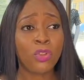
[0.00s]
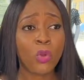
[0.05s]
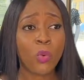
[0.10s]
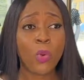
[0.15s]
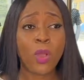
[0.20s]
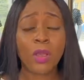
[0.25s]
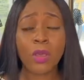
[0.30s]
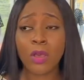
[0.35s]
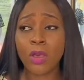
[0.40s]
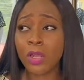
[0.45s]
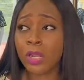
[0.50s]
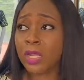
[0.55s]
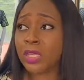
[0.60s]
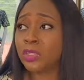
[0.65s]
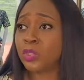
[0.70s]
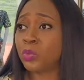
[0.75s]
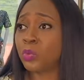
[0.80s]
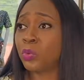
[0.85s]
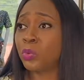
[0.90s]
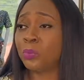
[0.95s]
what colors
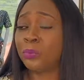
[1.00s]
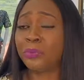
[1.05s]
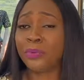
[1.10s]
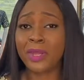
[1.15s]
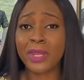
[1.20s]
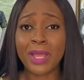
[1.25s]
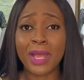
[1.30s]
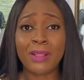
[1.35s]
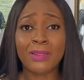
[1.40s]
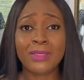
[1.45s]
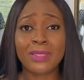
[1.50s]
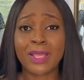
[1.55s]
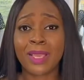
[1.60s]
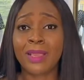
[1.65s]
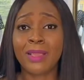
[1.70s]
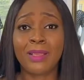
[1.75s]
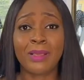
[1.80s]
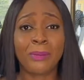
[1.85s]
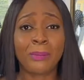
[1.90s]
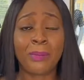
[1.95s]
will bring out
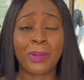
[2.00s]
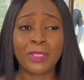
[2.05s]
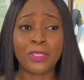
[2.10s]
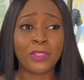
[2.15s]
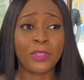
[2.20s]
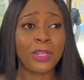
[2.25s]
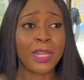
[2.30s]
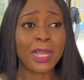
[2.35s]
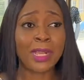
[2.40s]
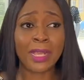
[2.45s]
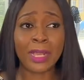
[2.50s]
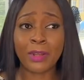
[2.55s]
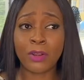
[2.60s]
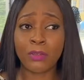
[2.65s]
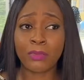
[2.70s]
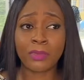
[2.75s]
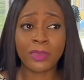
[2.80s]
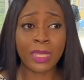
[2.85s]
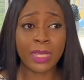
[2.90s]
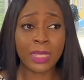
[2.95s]
a particular kind
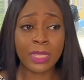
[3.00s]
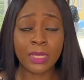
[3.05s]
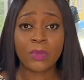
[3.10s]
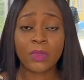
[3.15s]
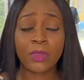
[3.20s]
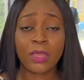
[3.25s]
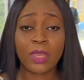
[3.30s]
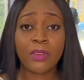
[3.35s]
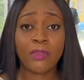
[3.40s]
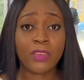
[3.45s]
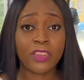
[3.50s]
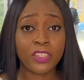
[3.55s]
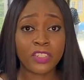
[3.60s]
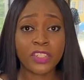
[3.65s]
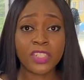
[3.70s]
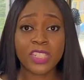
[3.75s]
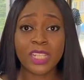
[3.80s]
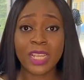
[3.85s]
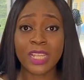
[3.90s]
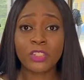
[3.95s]
of thing. A fashion
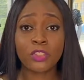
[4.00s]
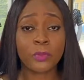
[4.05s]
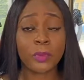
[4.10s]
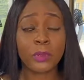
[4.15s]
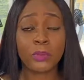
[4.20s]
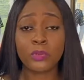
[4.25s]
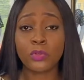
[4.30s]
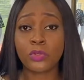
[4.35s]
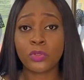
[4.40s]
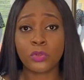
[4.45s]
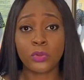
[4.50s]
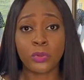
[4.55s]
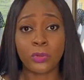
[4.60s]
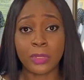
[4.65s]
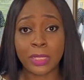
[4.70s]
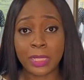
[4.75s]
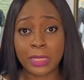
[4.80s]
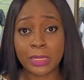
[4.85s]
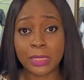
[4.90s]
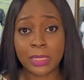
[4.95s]
designer should be able to know
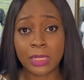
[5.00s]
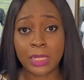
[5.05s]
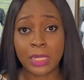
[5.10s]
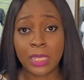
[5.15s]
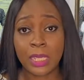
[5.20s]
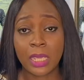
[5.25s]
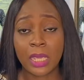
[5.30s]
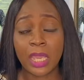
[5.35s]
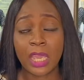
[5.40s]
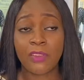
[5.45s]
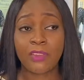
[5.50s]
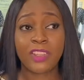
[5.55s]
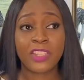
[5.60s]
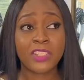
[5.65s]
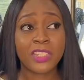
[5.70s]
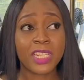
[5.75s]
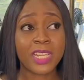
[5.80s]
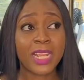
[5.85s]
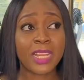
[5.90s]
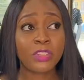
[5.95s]
that. A fashion
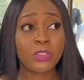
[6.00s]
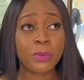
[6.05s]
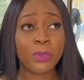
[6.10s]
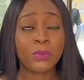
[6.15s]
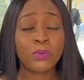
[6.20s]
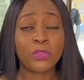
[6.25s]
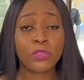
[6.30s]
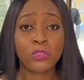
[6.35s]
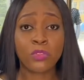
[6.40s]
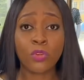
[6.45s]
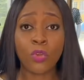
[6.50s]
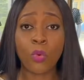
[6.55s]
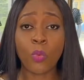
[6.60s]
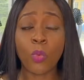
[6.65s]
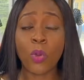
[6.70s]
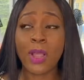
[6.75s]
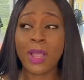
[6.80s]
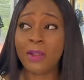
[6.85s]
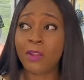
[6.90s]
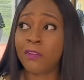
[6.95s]
designer should be able to know
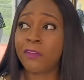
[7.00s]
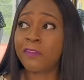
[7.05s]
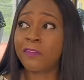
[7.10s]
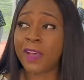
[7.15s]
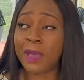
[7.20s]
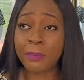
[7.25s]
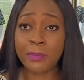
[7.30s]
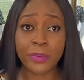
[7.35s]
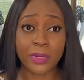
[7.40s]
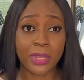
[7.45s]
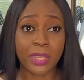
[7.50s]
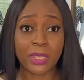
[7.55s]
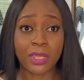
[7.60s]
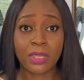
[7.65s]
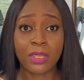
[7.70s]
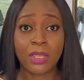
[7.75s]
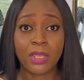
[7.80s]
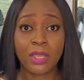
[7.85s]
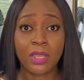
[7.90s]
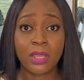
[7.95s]
what kind of fabric
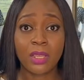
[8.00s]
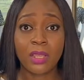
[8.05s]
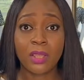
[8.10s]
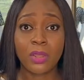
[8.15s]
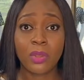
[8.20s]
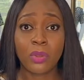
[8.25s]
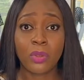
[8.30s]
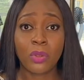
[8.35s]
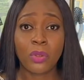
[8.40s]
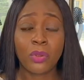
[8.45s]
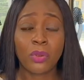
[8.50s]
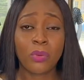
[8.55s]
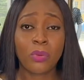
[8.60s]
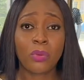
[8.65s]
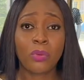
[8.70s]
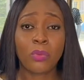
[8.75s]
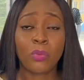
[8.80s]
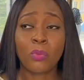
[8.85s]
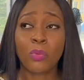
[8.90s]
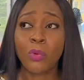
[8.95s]

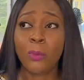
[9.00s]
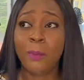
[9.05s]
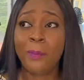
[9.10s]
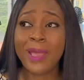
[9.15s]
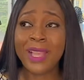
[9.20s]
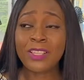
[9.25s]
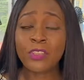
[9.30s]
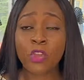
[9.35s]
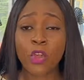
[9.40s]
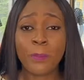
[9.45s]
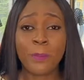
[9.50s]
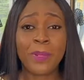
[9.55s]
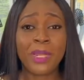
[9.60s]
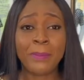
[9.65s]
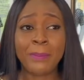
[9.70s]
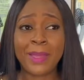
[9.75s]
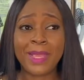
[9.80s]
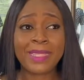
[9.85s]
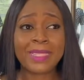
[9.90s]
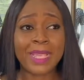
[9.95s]
will best
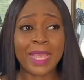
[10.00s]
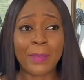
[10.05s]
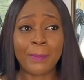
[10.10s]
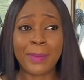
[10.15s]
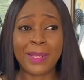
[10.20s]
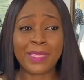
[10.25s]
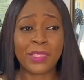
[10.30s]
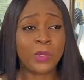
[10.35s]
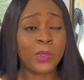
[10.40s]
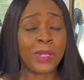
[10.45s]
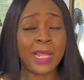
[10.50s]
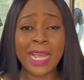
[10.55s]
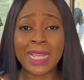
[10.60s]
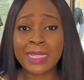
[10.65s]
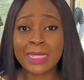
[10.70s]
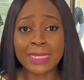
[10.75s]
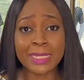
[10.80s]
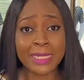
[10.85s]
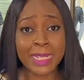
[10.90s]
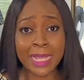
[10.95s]
complement a particular
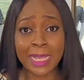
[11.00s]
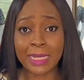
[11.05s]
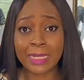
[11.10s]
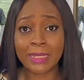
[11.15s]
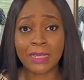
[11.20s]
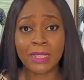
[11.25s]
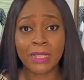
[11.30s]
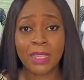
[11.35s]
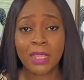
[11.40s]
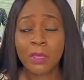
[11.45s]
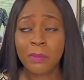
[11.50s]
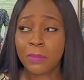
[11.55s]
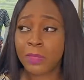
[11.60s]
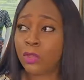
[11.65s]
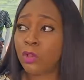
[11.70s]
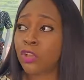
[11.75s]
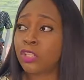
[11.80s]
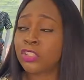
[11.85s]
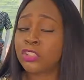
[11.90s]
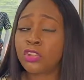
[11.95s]
design,
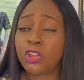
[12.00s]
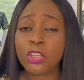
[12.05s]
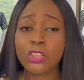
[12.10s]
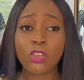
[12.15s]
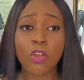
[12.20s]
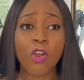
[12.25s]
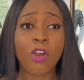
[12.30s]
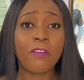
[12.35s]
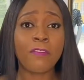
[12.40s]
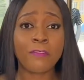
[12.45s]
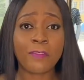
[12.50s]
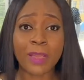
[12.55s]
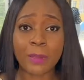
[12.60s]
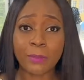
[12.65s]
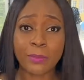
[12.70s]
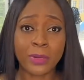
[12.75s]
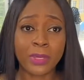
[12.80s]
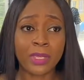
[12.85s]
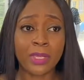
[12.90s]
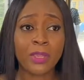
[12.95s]
because not all
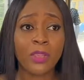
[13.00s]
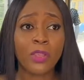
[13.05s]
fabric